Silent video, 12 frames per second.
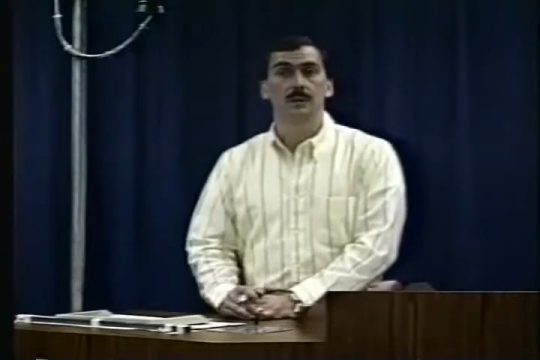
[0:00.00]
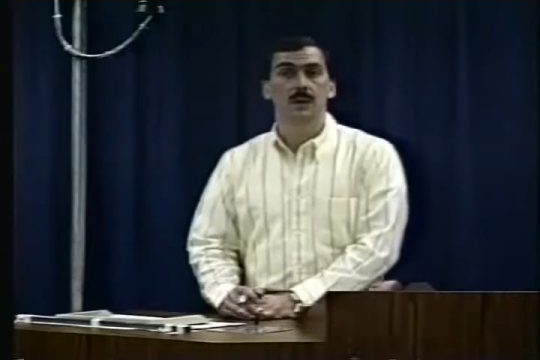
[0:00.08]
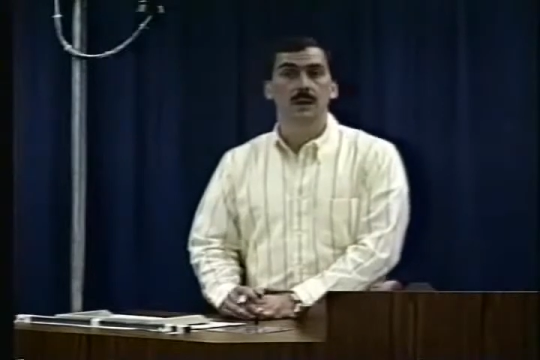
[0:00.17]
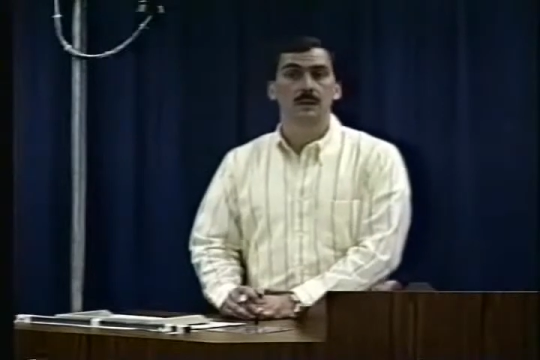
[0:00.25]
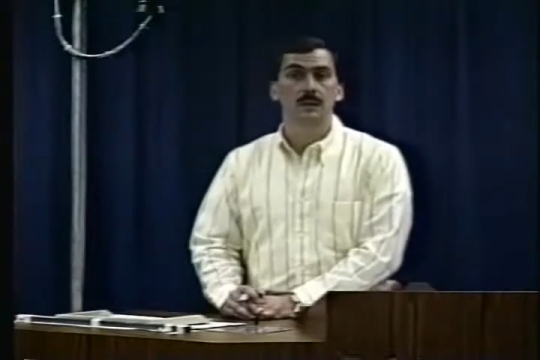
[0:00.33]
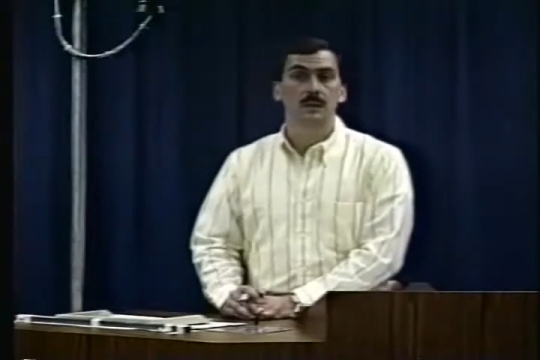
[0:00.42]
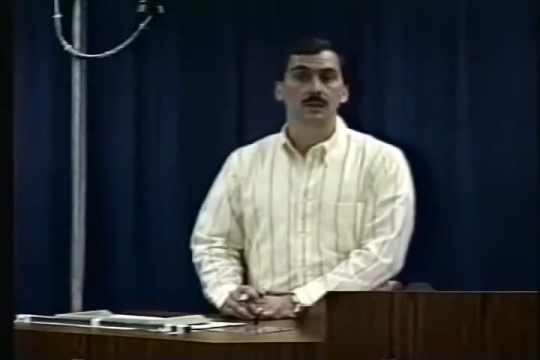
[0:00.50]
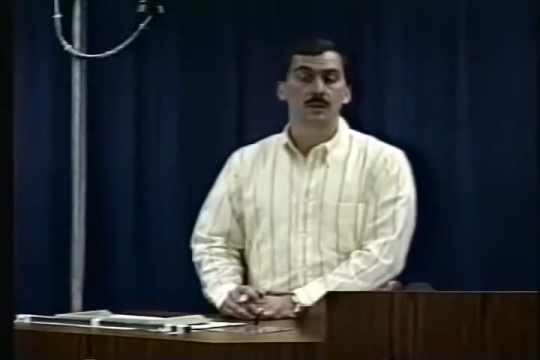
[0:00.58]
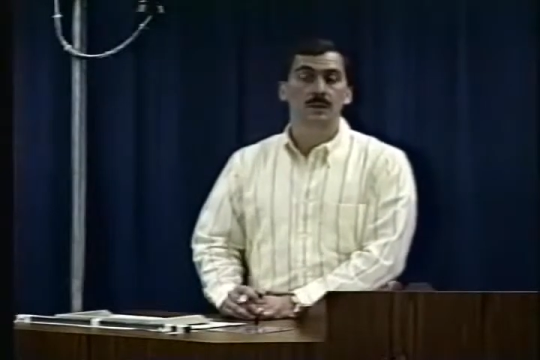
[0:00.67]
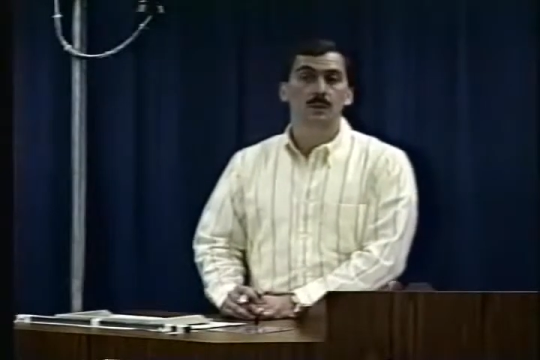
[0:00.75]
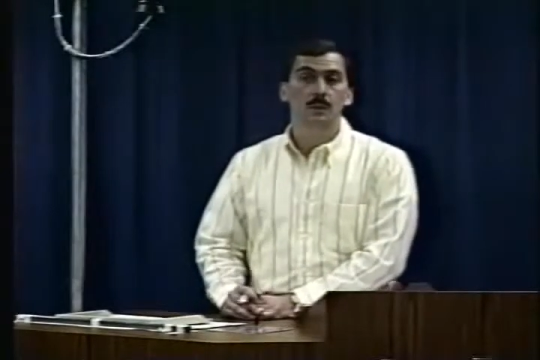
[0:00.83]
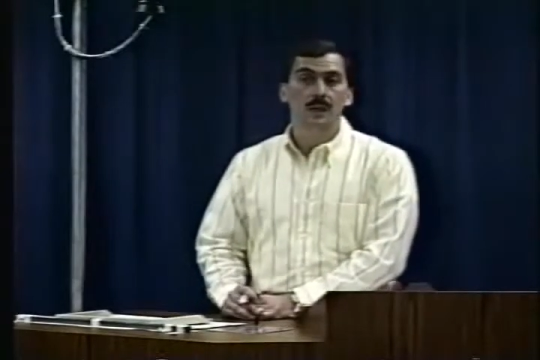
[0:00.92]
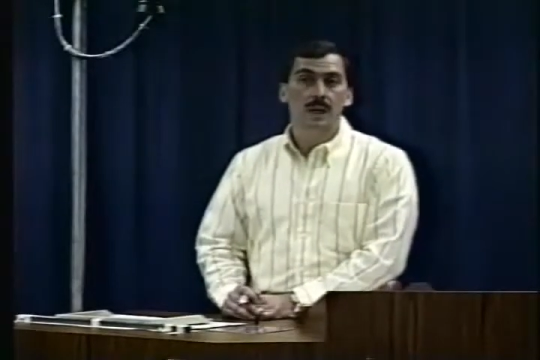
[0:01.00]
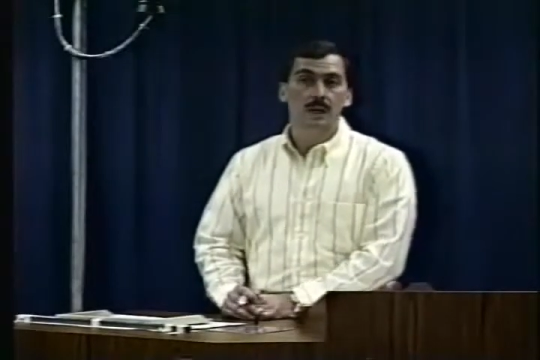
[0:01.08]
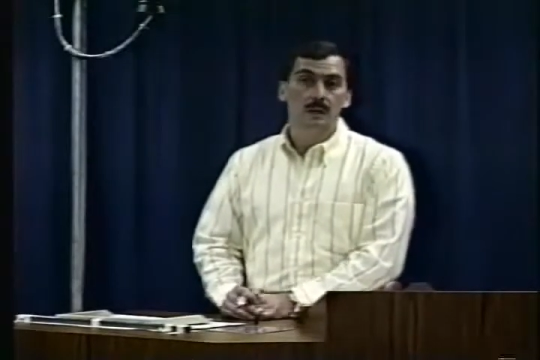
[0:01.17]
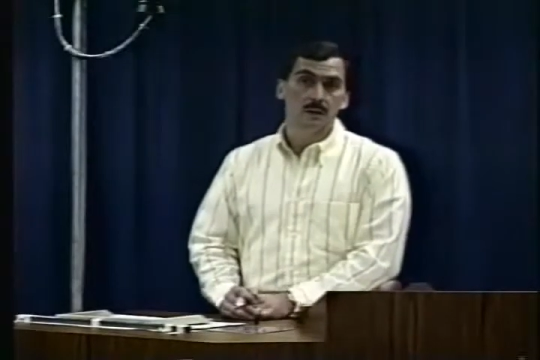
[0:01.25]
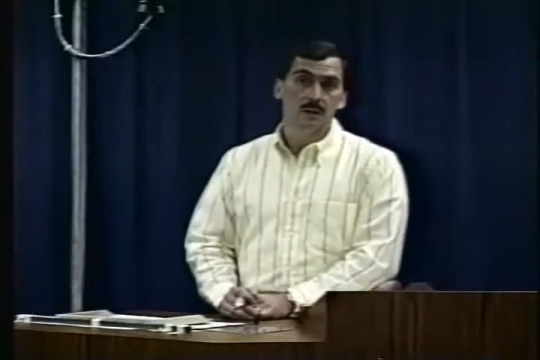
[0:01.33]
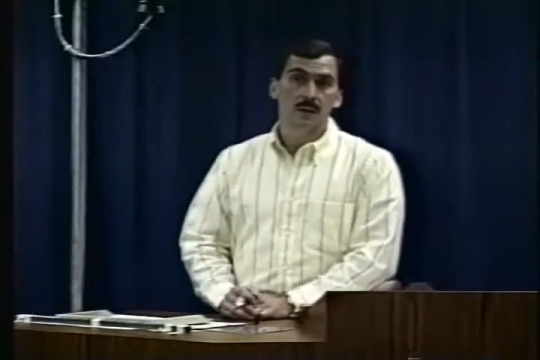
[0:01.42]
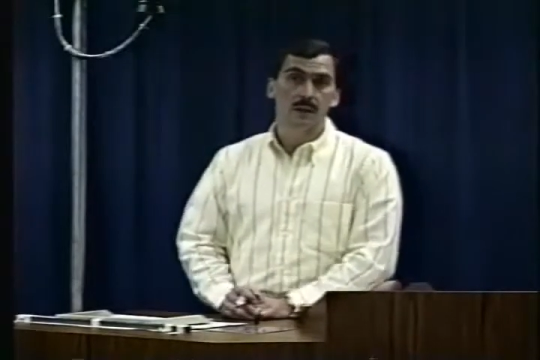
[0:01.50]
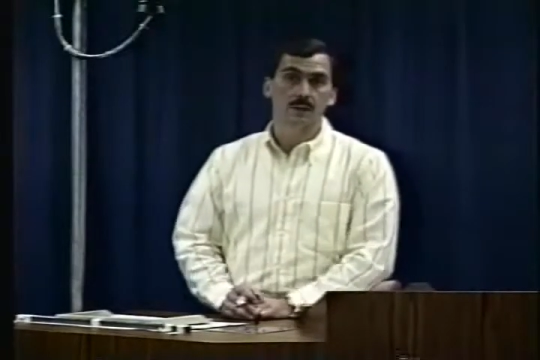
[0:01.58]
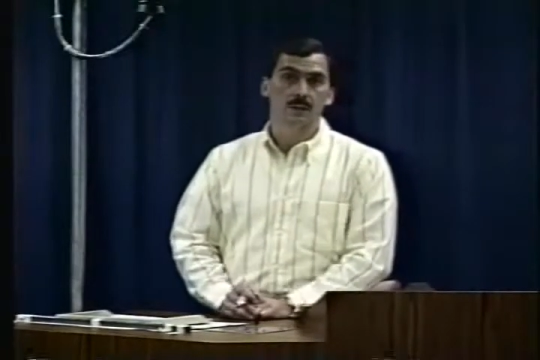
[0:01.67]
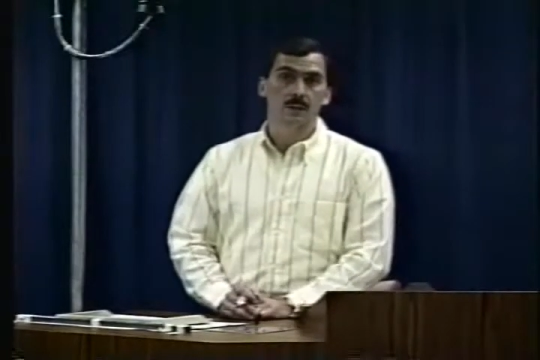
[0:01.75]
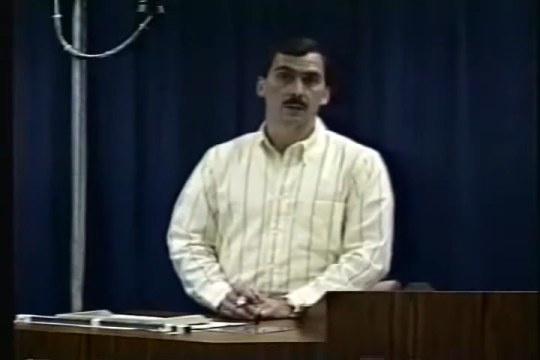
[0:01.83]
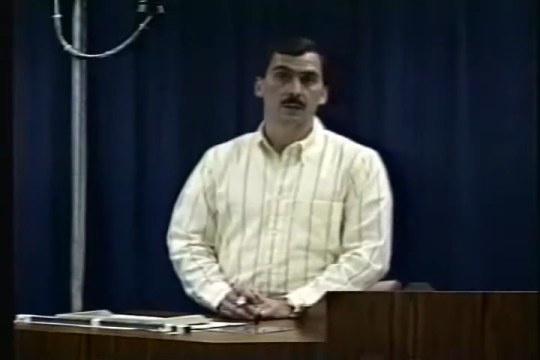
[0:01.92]
whether or not these are created
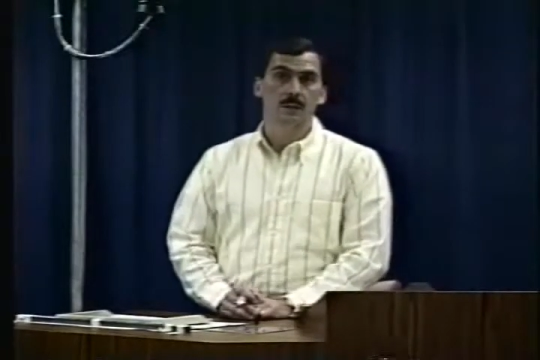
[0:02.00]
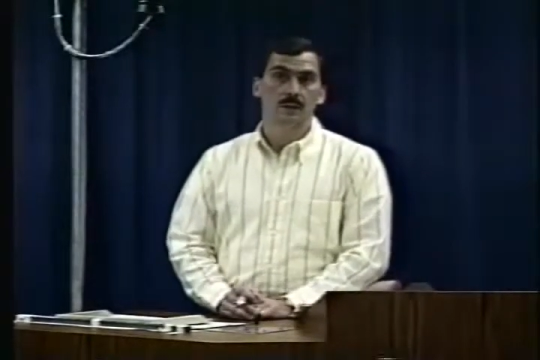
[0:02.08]
things.